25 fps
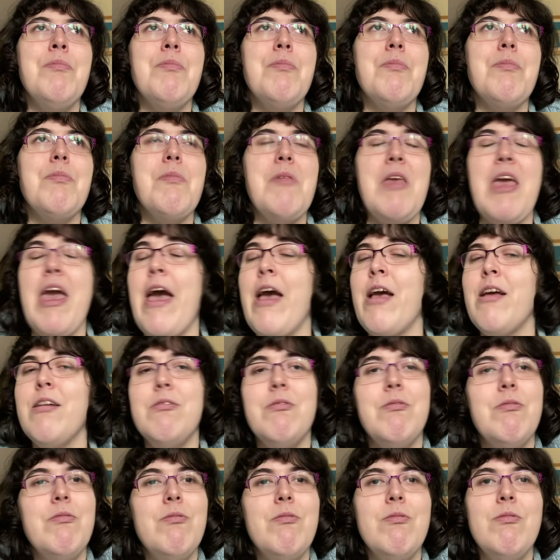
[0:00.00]
Yeah.
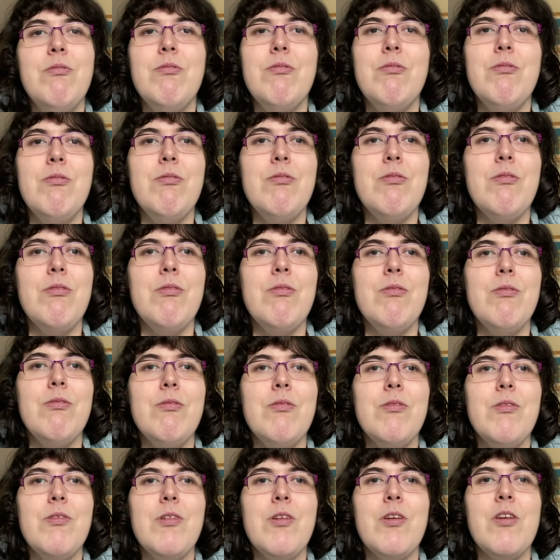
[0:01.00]

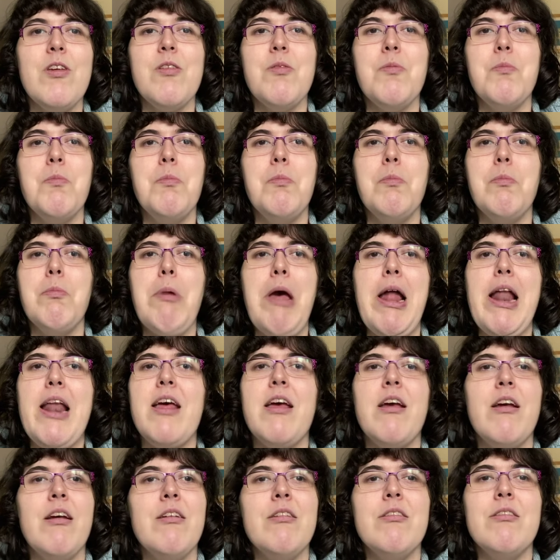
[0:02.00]
Because
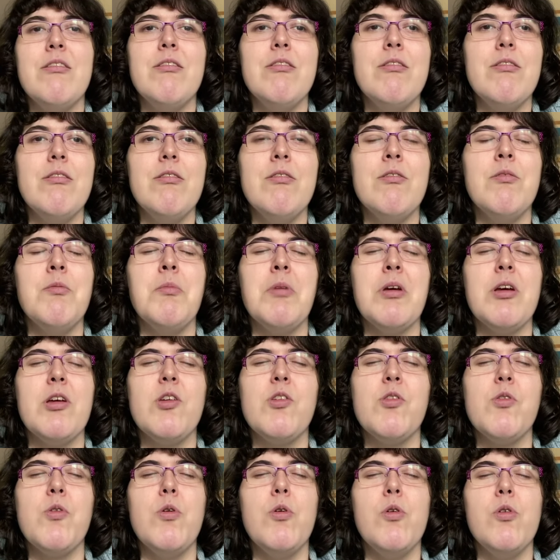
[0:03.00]
Bella, oh my
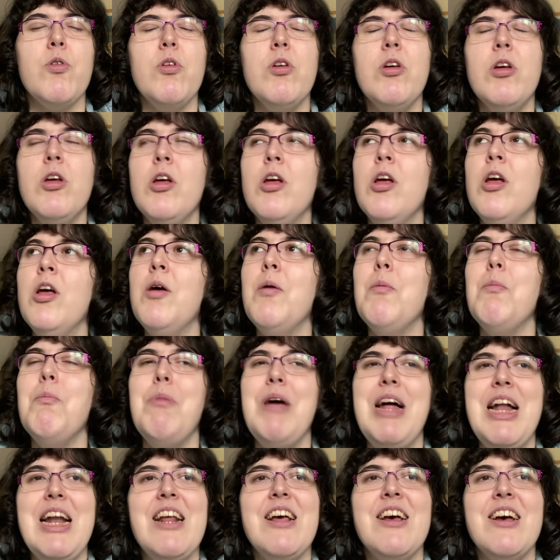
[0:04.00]
god,
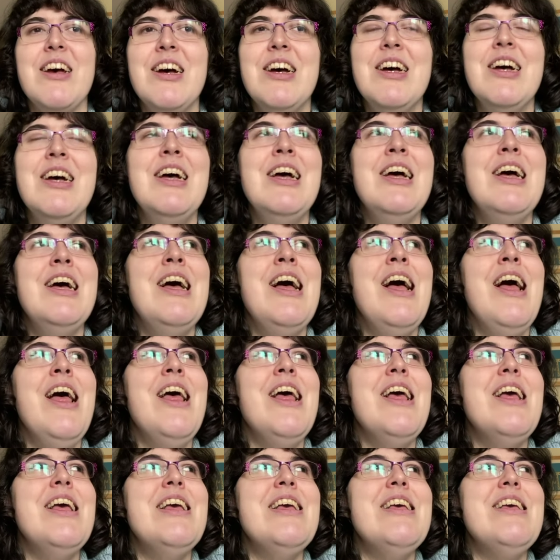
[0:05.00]
Bella.
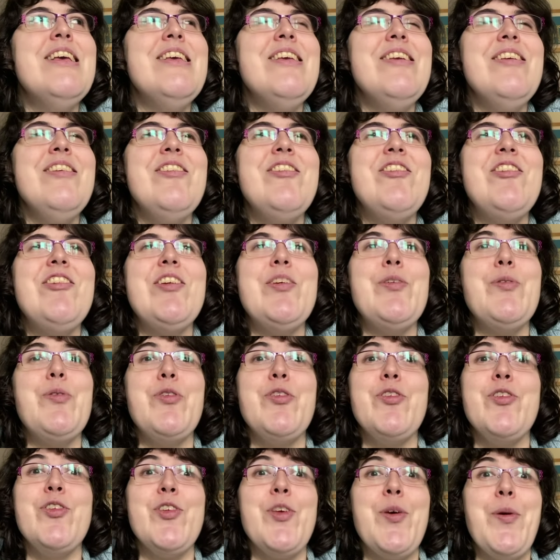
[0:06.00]
She
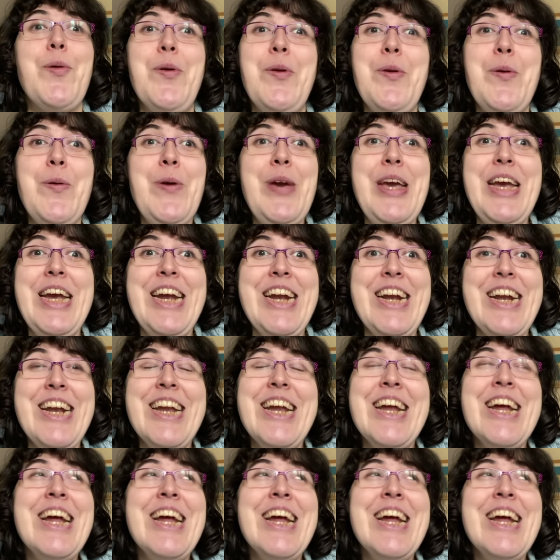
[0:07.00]
was so annoying.